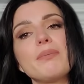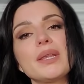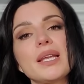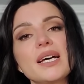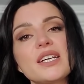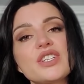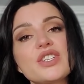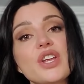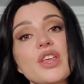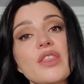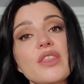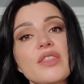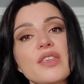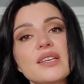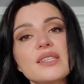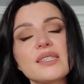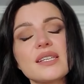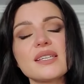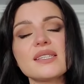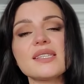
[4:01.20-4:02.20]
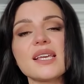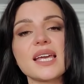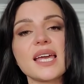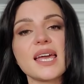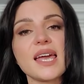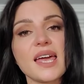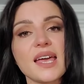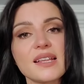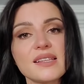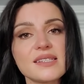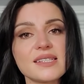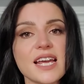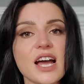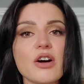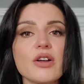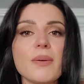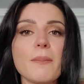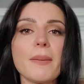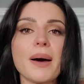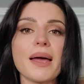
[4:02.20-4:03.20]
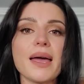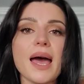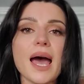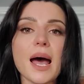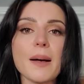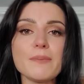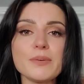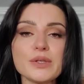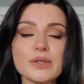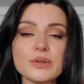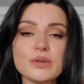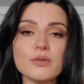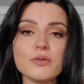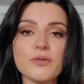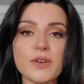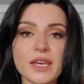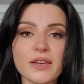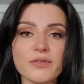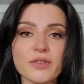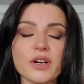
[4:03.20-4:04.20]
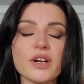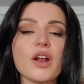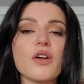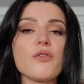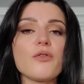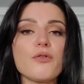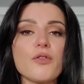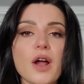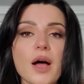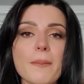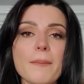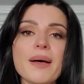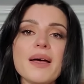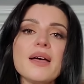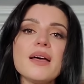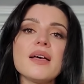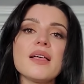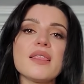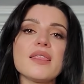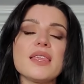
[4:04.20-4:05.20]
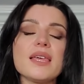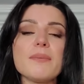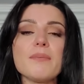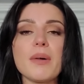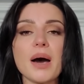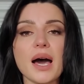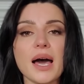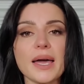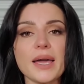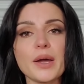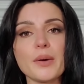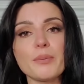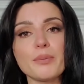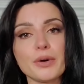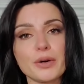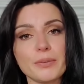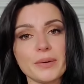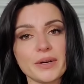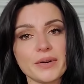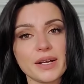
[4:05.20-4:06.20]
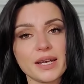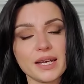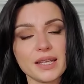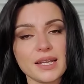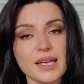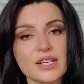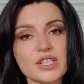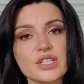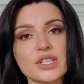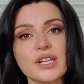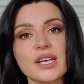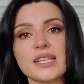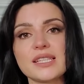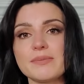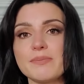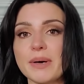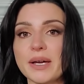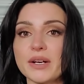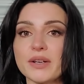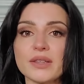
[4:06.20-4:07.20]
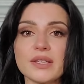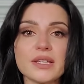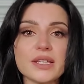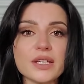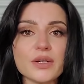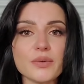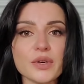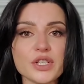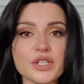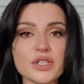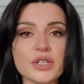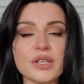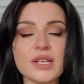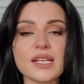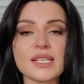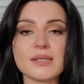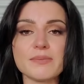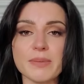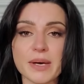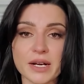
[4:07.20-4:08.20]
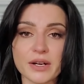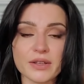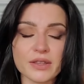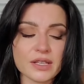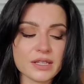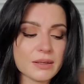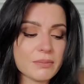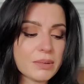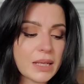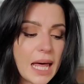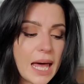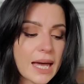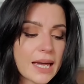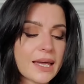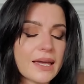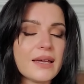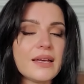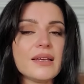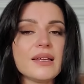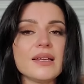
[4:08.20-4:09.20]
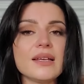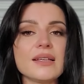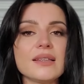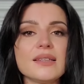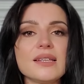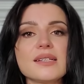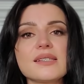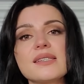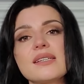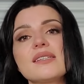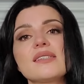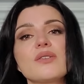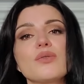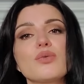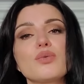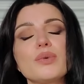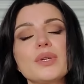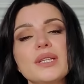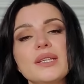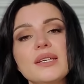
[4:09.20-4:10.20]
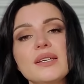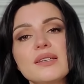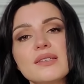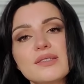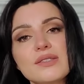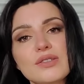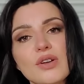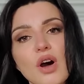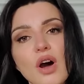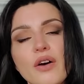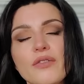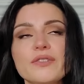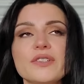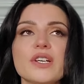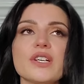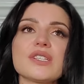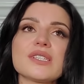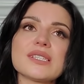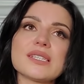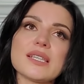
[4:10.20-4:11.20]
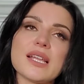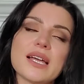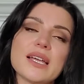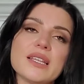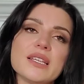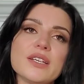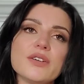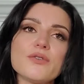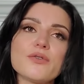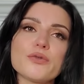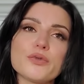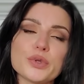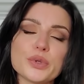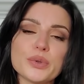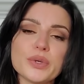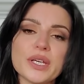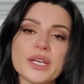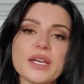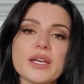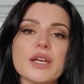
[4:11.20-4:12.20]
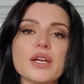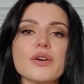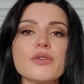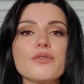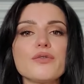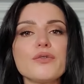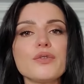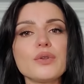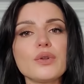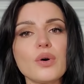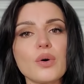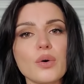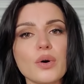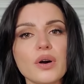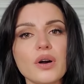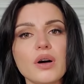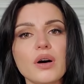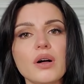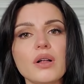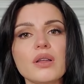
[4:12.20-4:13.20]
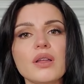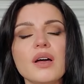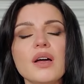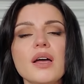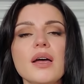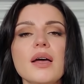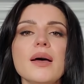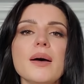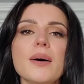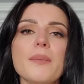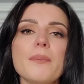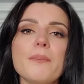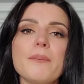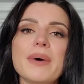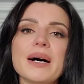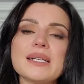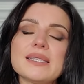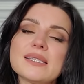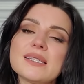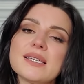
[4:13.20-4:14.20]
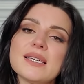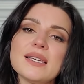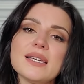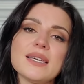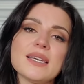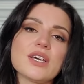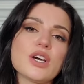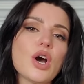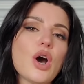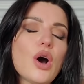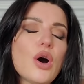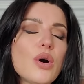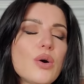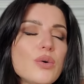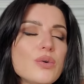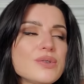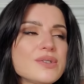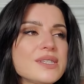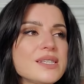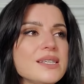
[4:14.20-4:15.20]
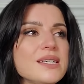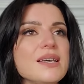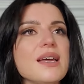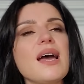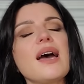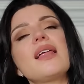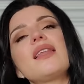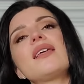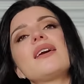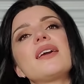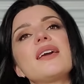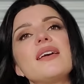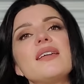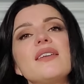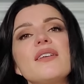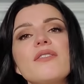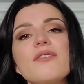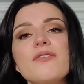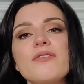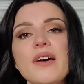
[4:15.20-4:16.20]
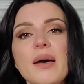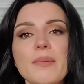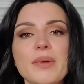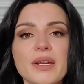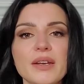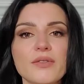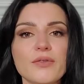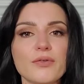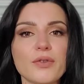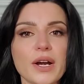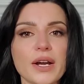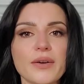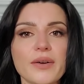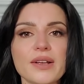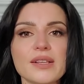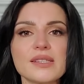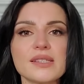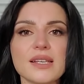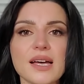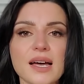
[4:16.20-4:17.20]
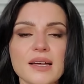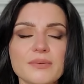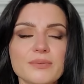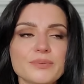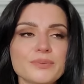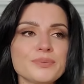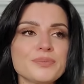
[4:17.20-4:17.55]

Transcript: blush. This is hands down my absolute favorite from the My Burberry collection. It's better than the original, it's better than the black, this is a really soft, slightly fruity, floral, musky, cozy, elegant, feminine fragrance that